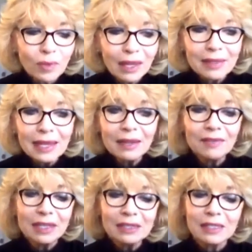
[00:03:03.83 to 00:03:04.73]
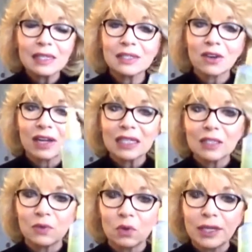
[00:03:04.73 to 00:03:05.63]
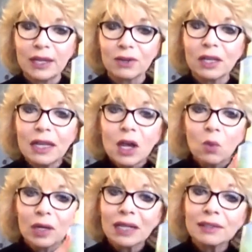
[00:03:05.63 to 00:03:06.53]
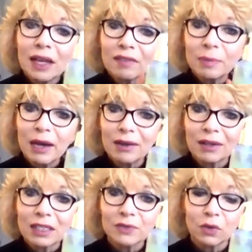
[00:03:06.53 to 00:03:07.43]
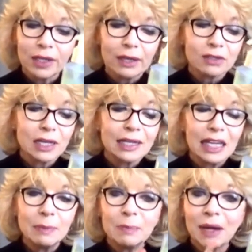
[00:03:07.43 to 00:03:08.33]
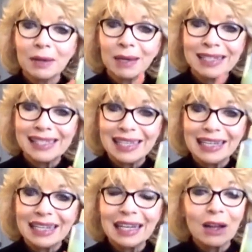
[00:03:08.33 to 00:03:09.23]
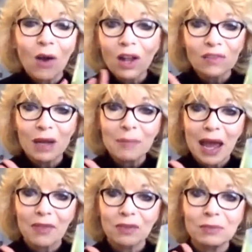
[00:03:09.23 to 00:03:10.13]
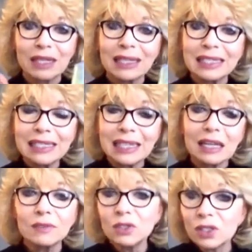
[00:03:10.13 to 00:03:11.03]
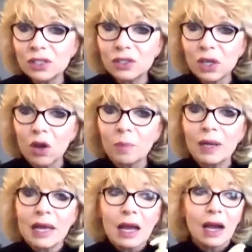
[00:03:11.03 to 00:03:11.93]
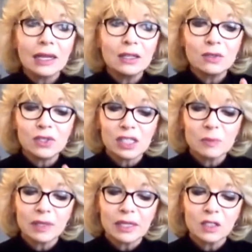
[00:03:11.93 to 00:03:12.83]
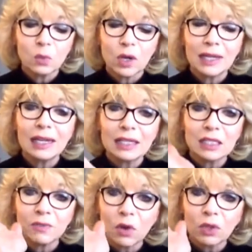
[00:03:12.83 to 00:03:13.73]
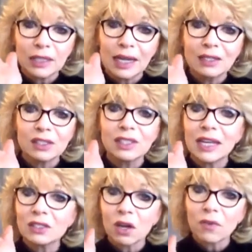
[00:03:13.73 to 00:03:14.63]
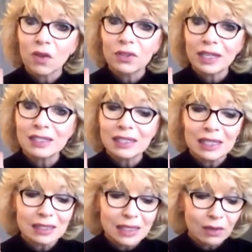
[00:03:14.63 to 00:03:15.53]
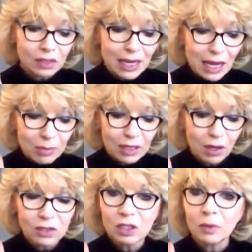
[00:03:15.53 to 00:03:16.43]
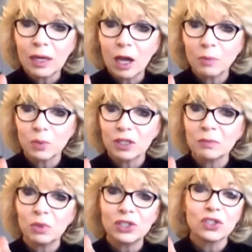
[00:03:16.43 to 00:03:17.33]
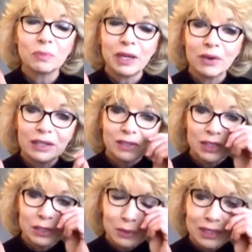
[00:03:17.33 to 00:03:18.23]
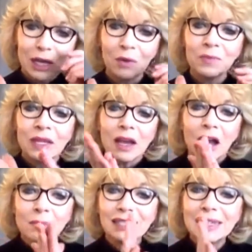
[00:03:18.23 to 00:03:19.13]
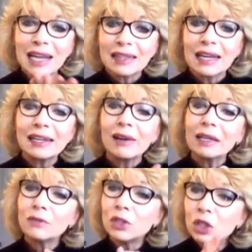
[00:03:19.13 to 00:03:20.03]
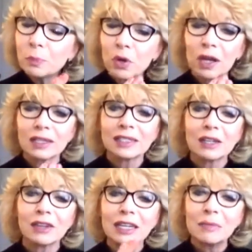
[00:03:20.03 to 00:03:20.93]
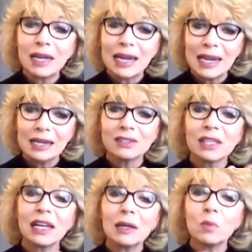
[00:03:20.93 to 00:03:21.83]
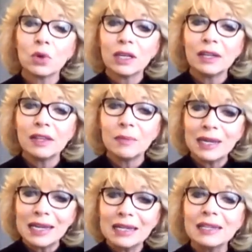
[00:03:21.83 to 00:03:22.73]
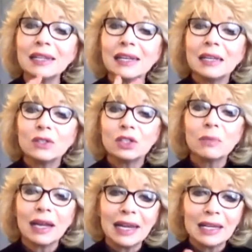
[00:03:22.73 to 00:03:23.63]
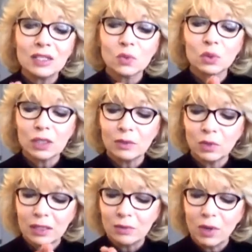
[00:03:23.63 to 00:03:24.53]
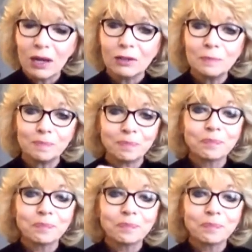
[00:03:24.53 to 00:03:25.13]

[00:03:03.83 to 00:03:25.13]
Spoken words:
Then this is our exfoliator. What I love about our exfoliators, I keep it by my sink in all of my bathrooms. And instead of using soap, I use this because, one, it exfoliates and takes off all the dead skin cells, but it also helps with the moisture barrier too. So I'm going to take that. Now I have 2 products that are in my hands, and I am working them in to my hands really, really well.